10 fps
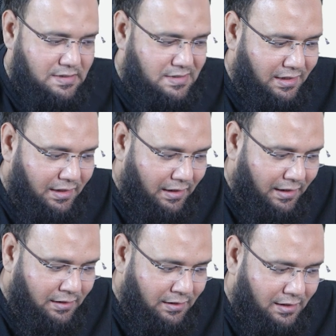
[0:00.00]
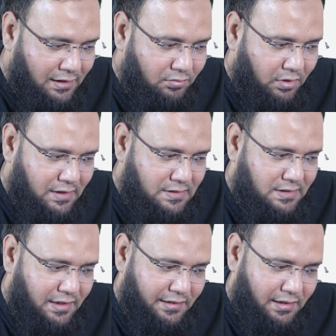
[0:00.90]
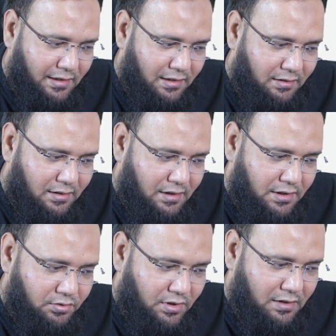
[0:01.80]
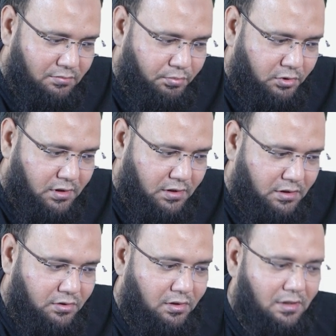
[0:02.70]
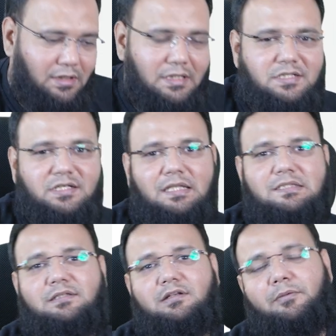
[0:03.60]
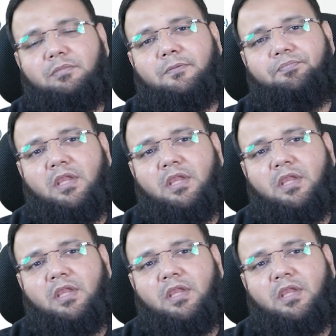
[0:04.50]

See, in advanced detail, you can put your shell script.